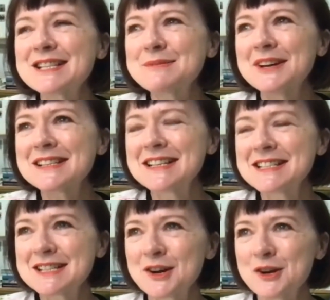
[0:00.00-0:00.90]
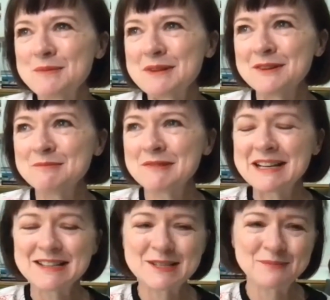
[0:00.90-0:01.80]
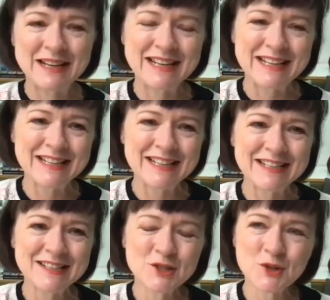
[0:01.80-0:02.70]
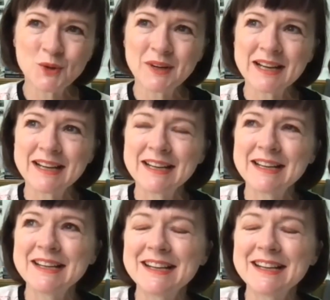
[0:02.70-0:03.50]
suppose I just hope if it brings me joy,